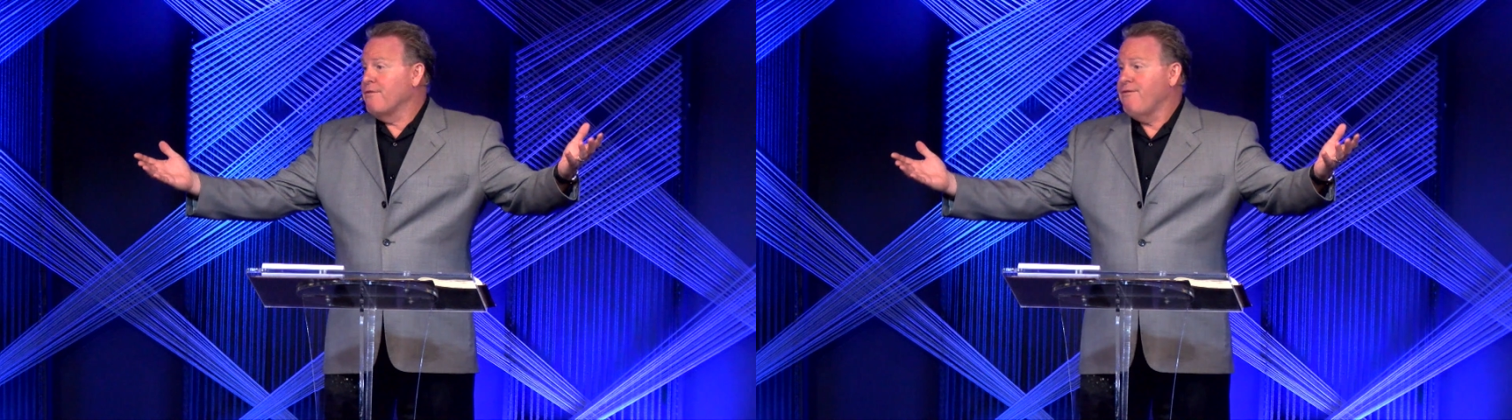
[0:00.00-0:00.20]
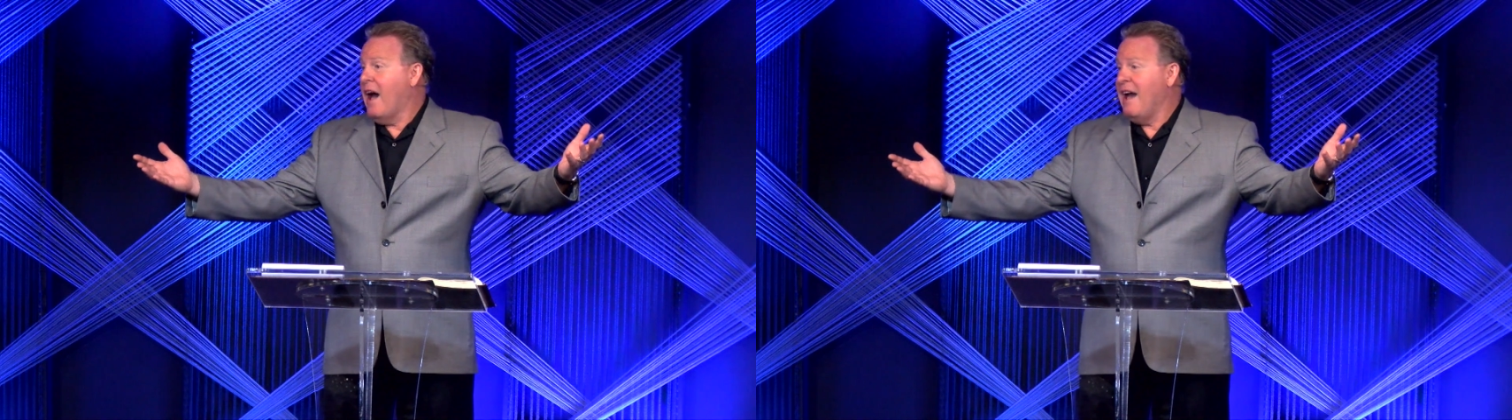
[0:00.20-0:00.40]

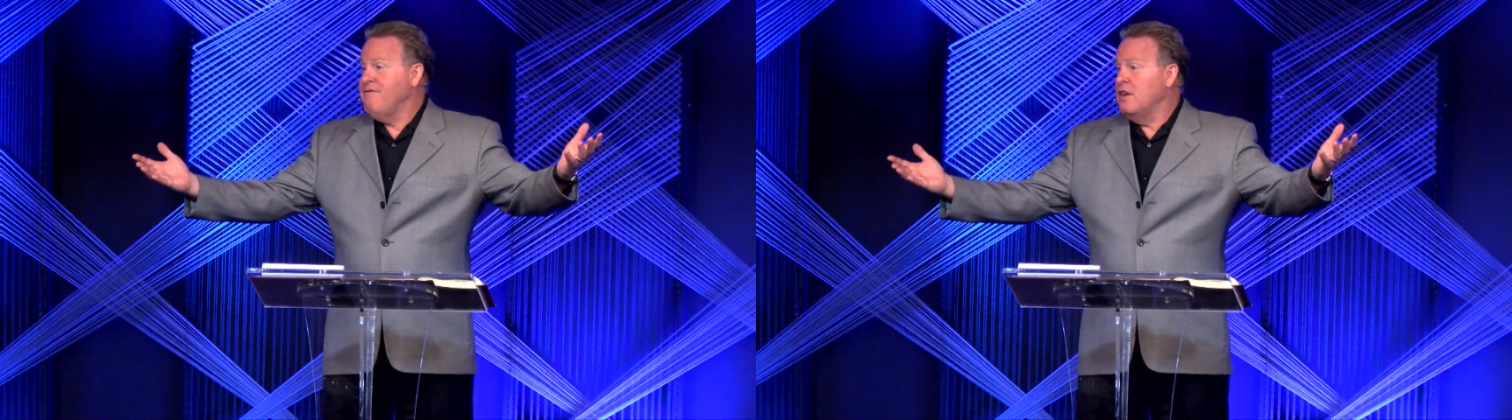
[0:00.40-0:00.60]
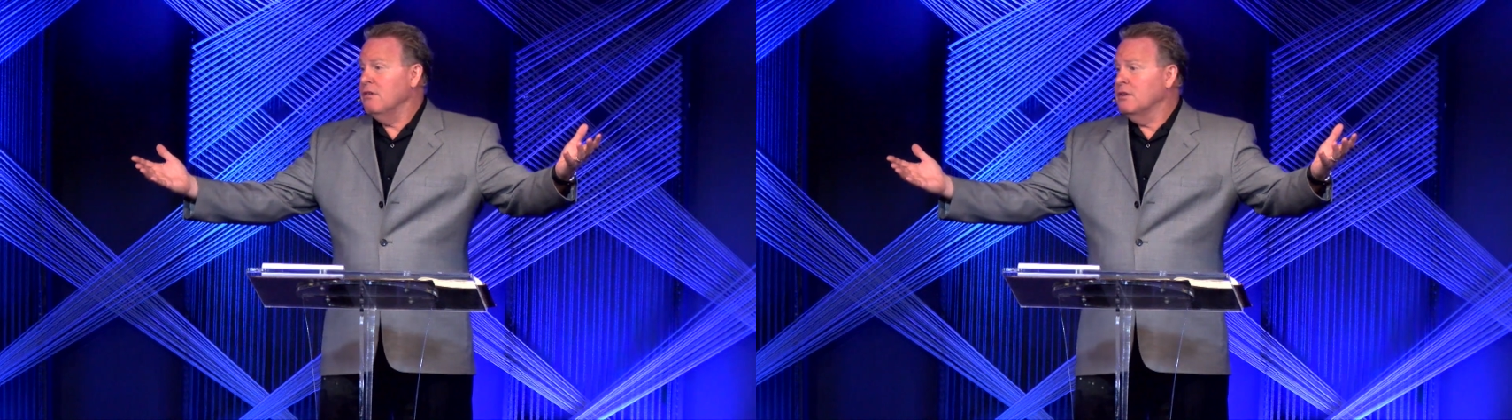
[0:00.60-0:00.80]
5
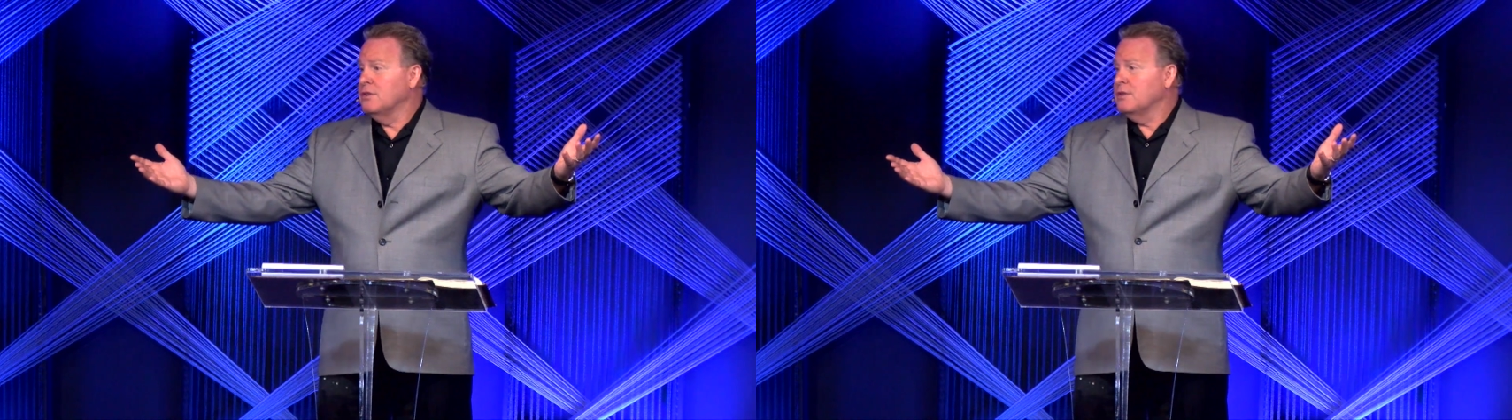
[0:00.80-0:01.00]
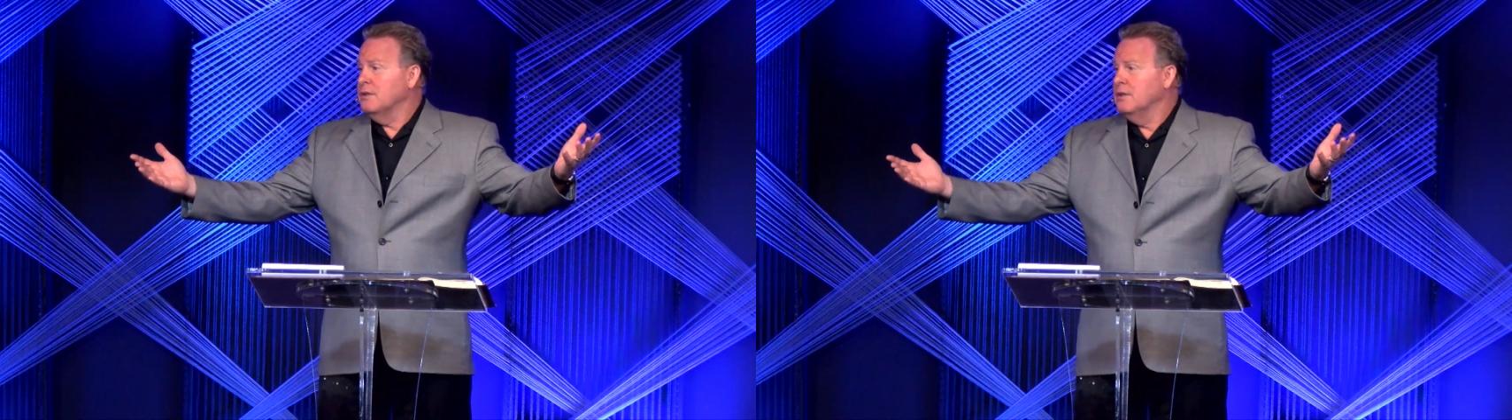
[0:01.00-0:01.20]

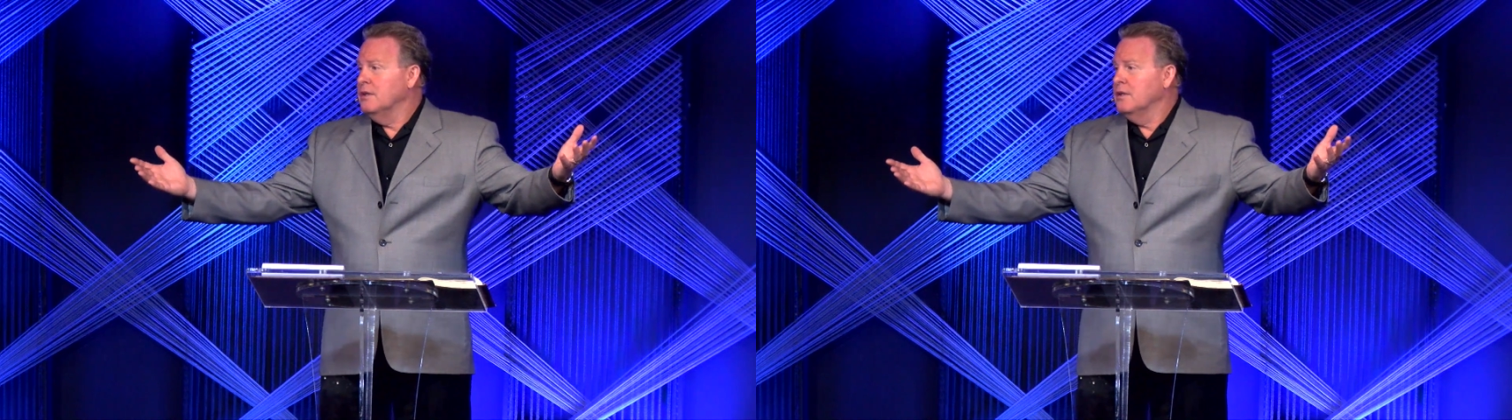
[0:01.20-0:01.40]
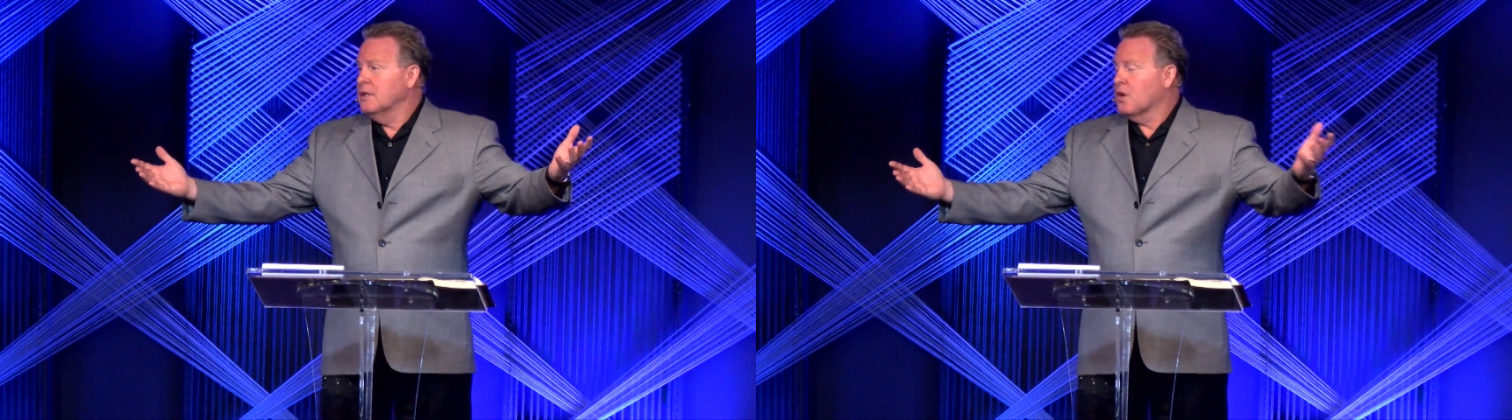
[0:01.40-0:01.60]
years,
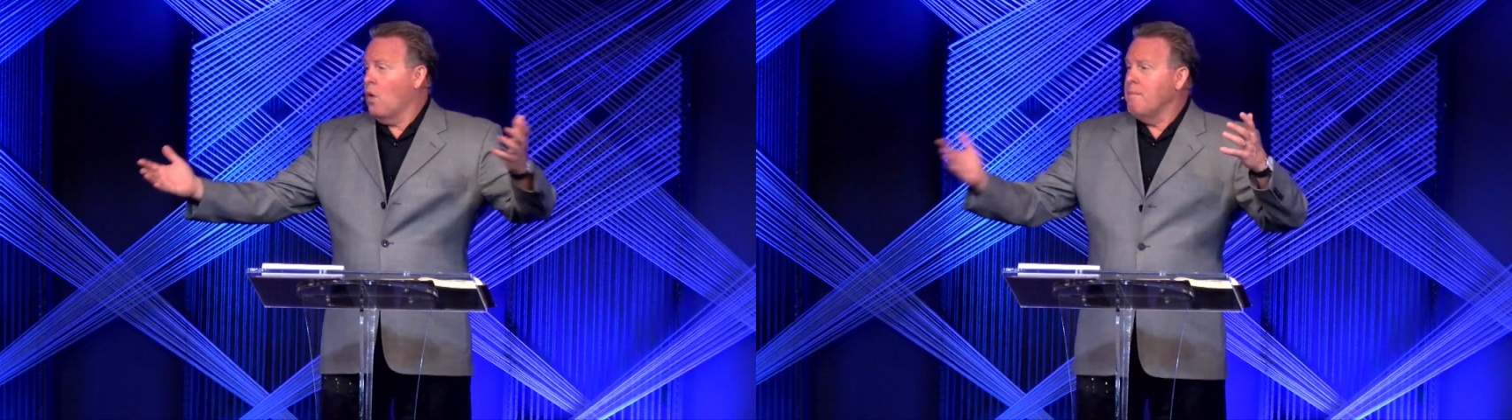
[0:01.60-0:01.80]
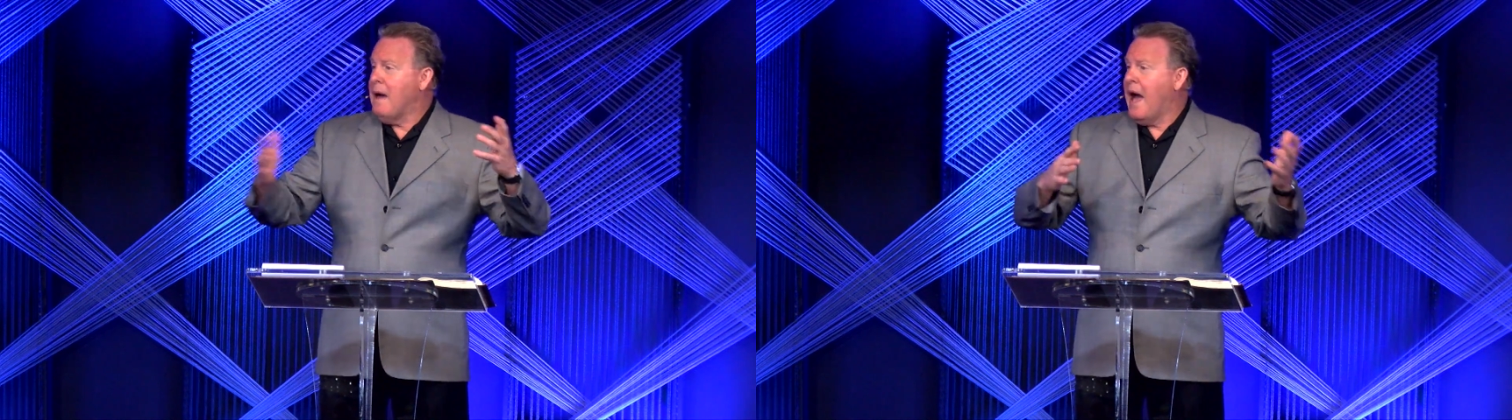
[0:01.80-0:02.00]

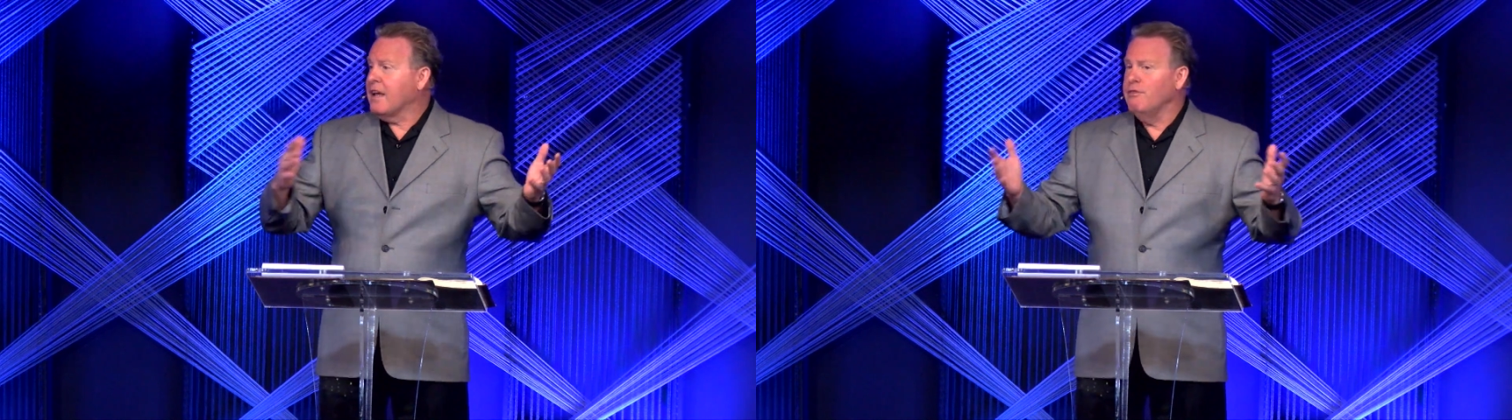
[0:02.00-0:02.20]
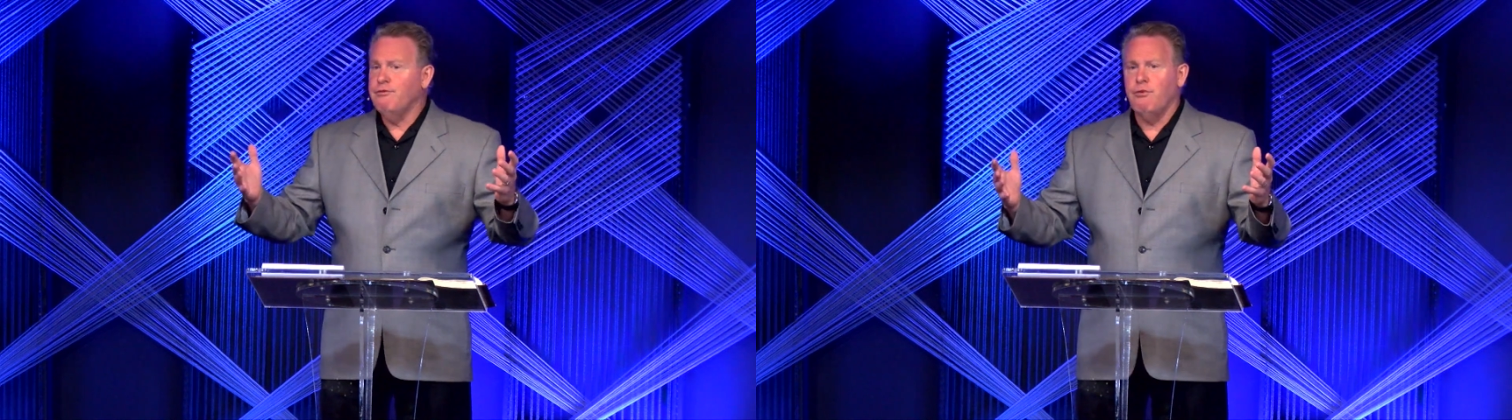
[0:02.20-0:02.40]
going back
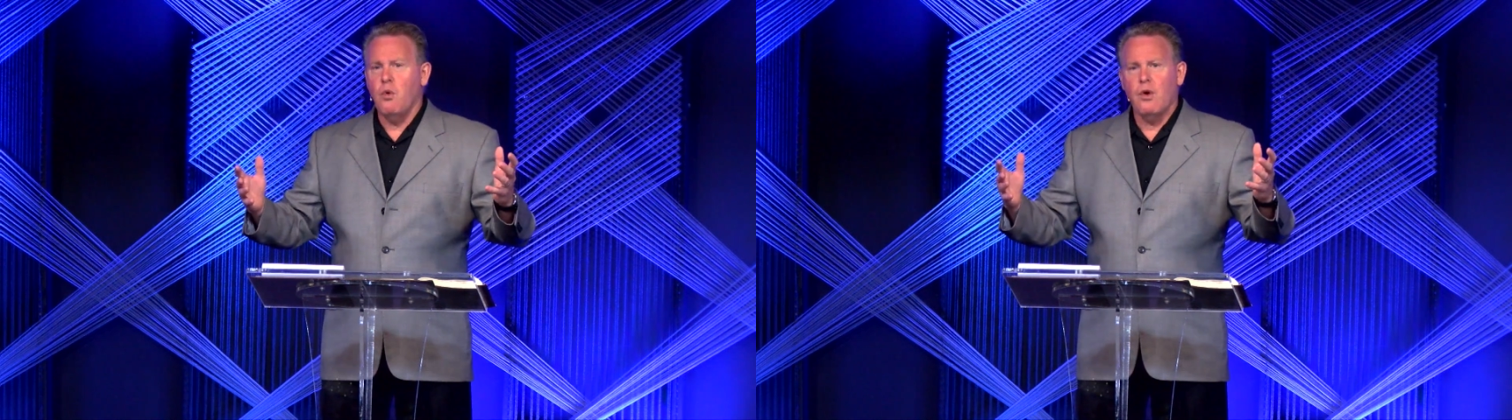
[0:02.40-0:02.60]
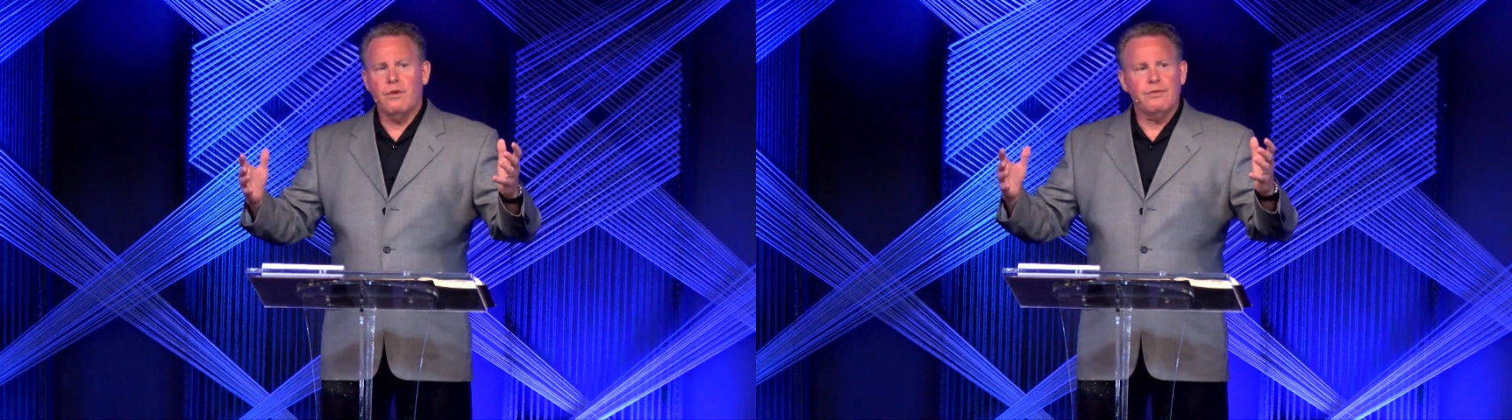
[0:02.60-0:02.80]
and
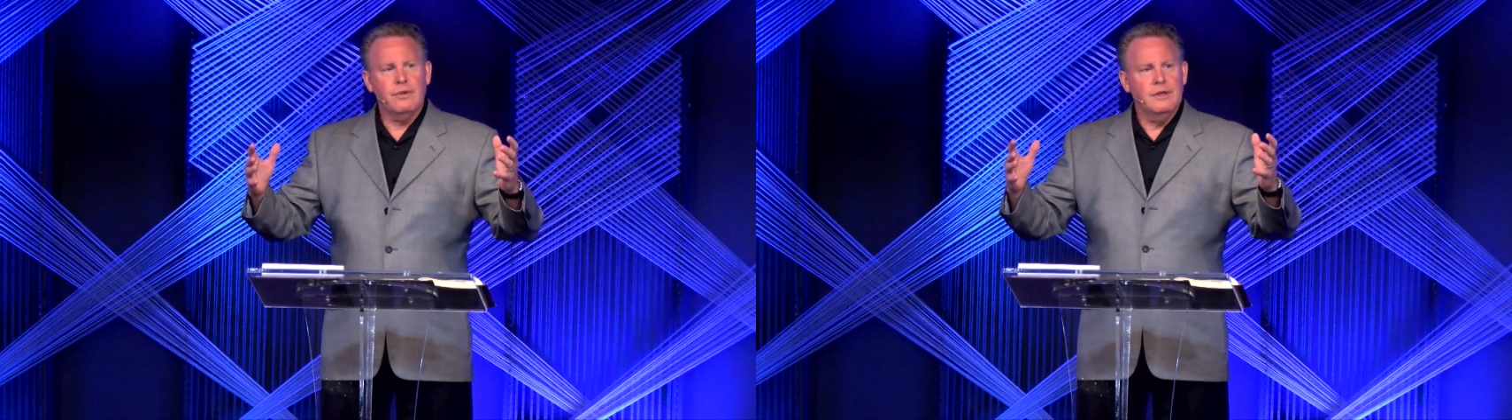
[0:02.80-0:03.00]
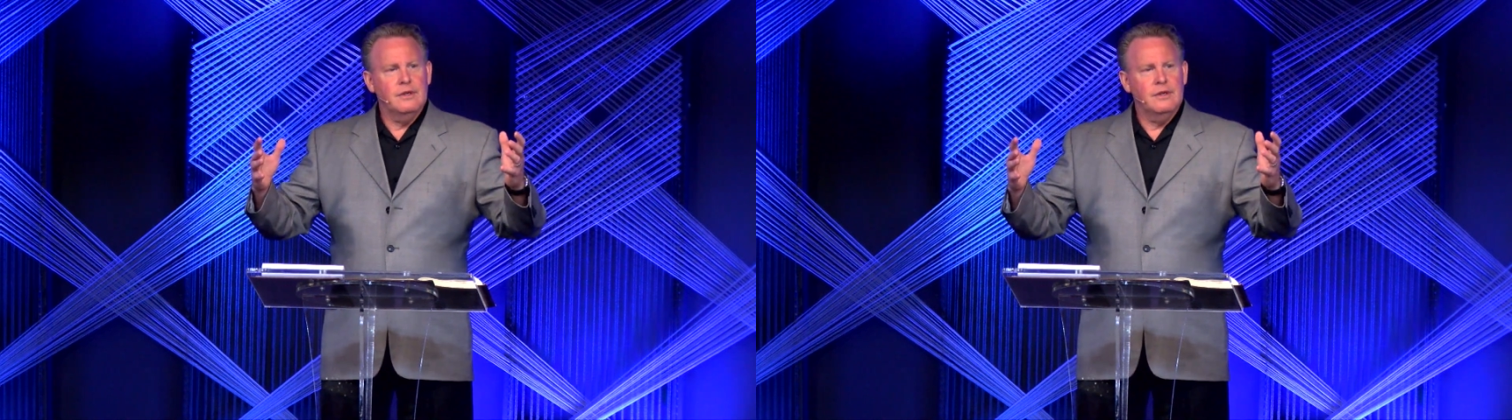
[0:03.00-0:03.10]
forth.